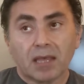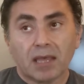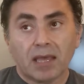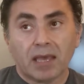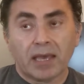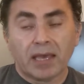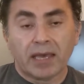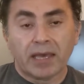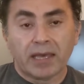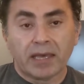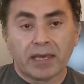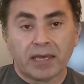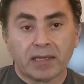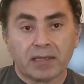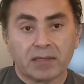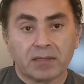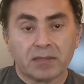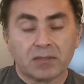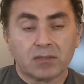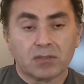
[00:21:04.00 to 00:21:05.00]

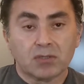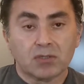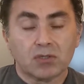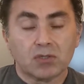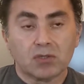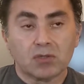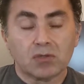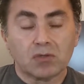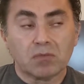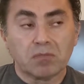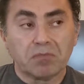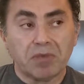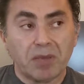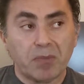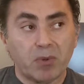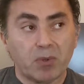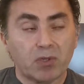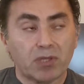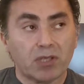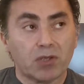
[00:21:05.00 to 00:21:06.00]
and
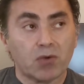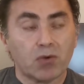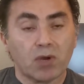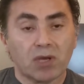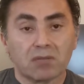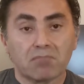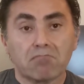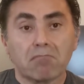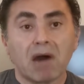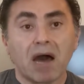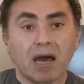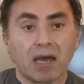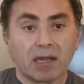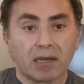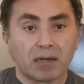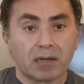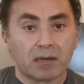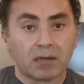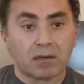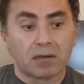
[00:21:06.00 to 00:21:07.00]
people that you
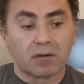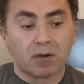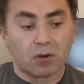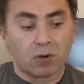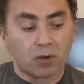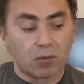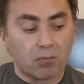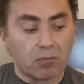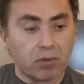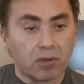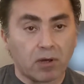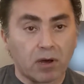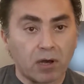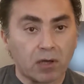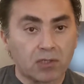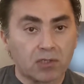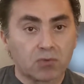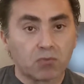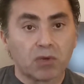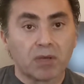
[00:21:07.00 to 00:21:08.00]
admire, or
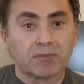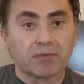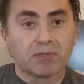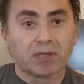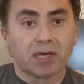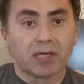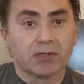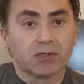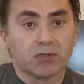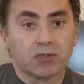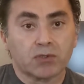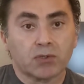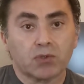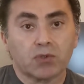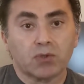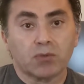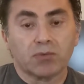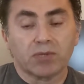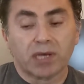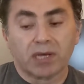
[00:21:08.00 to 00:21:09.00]
blogs, websites, and
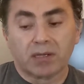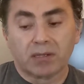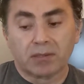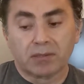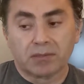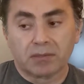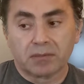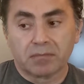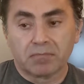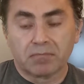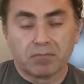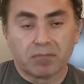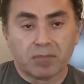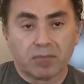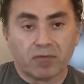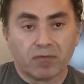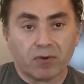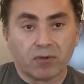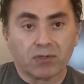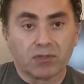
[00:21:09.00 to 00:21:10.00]
YouTube channels, and
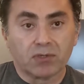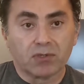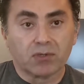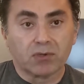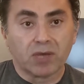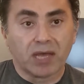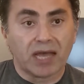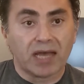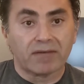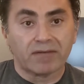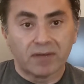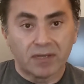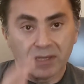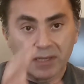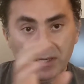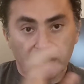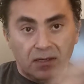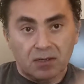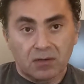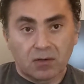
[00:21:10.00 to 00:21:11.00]
folks that you have,
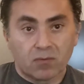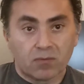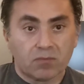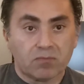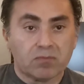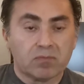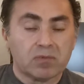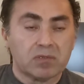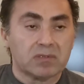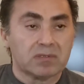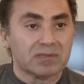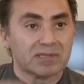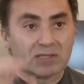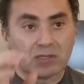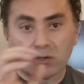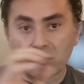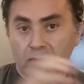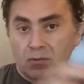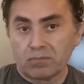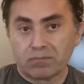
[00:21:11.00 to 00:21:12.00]

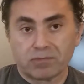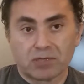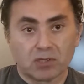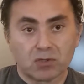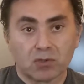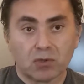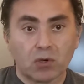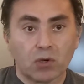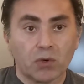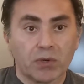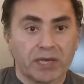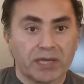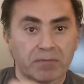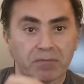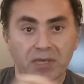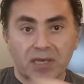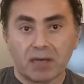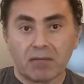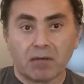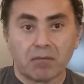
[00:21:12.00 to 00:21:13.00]
just go and
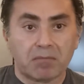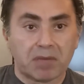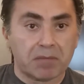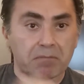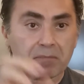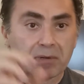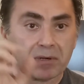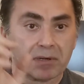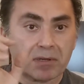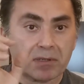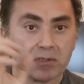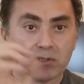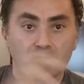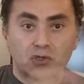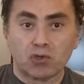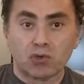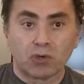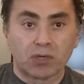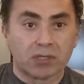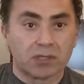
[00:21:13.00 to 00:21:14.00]
become a member,
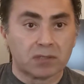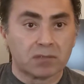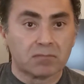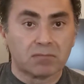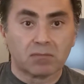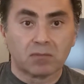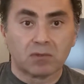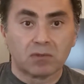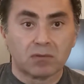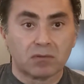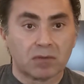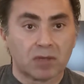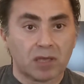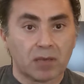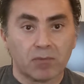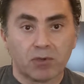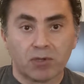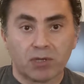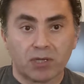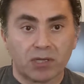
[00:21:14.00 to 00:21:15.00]
join
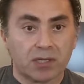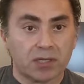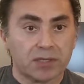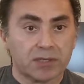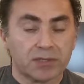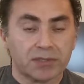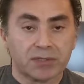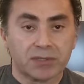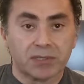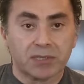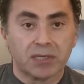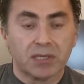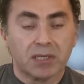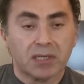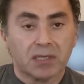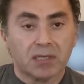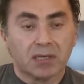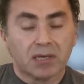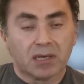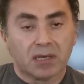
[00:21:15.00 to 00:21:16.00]
communities.
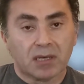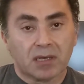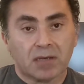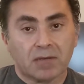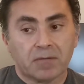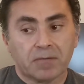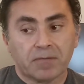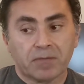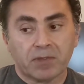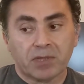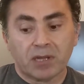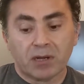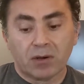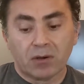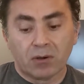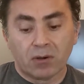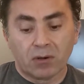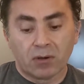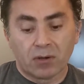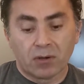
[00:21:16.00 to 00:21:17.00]
There
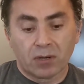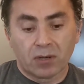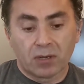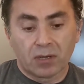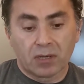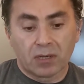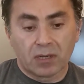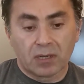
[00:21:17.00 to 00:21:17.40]
are